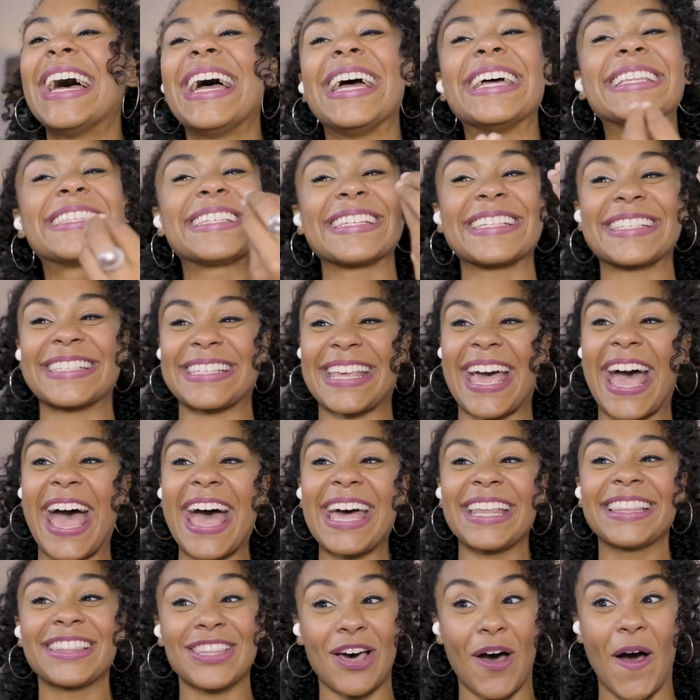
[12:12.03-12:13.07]
It's a
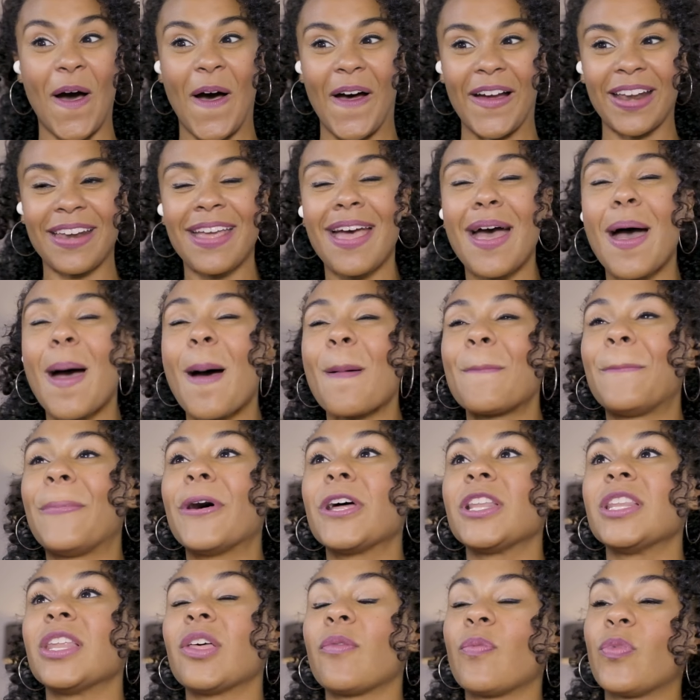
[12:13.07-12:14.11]
sad thought,
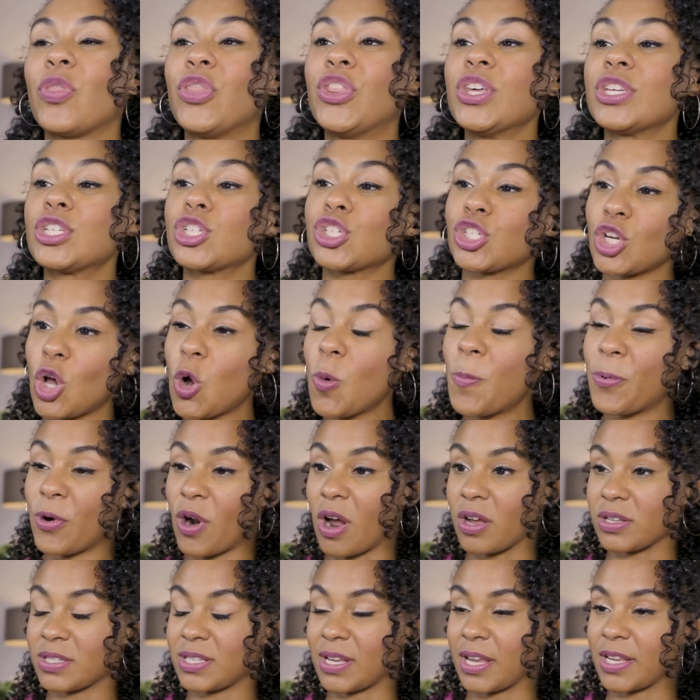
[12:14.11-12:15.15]
but the show
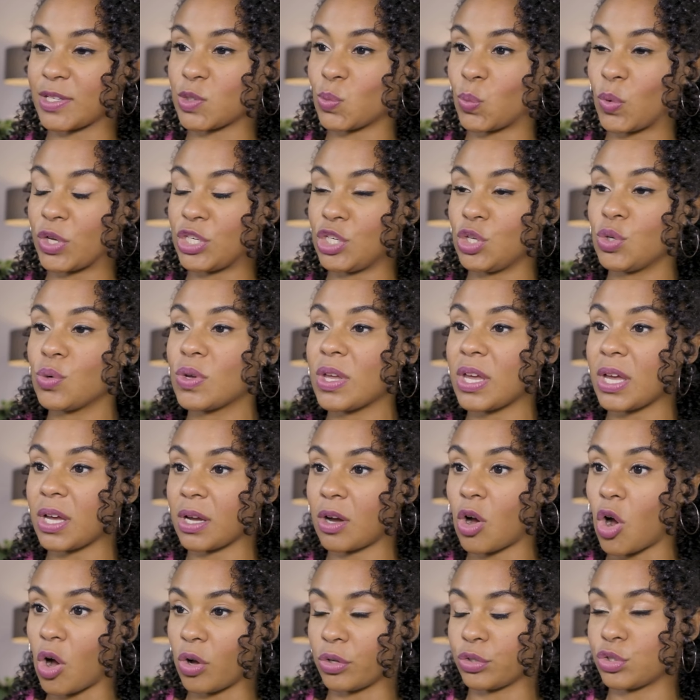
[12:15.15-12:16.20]
process when you
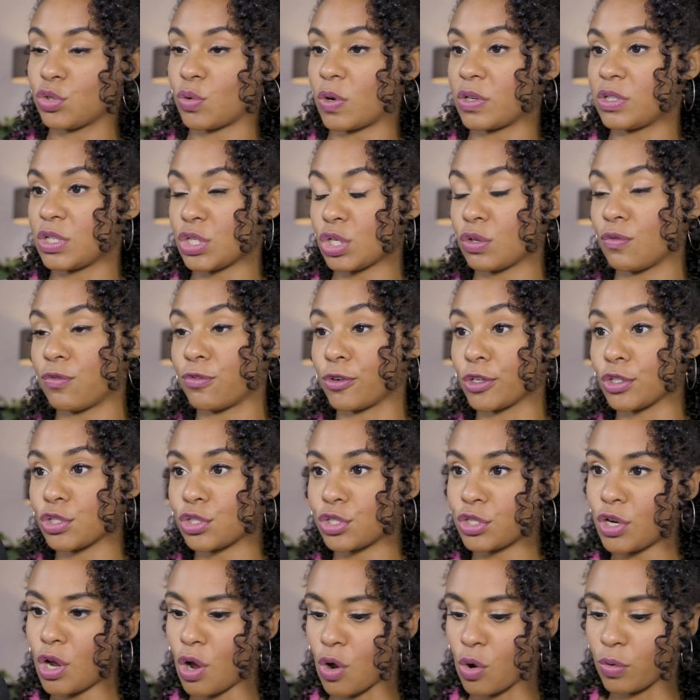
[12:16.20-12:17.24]
get called to audition for a
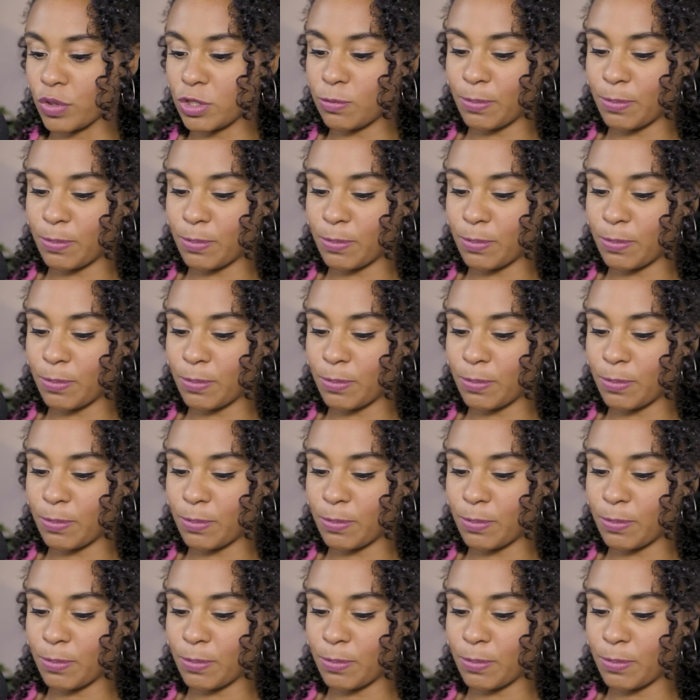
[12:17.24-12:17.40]
show,